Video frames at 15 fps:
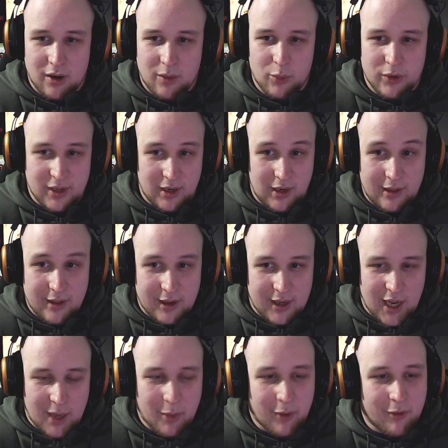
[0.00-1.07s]
on was another
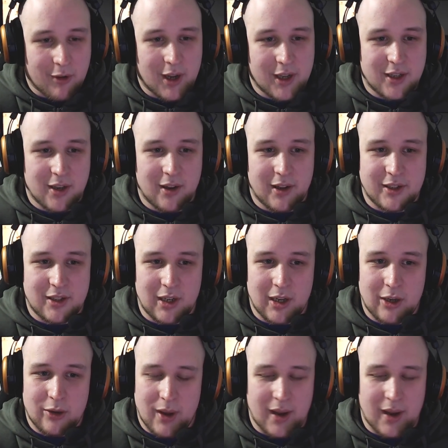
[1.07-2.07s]
gaming-related ICO,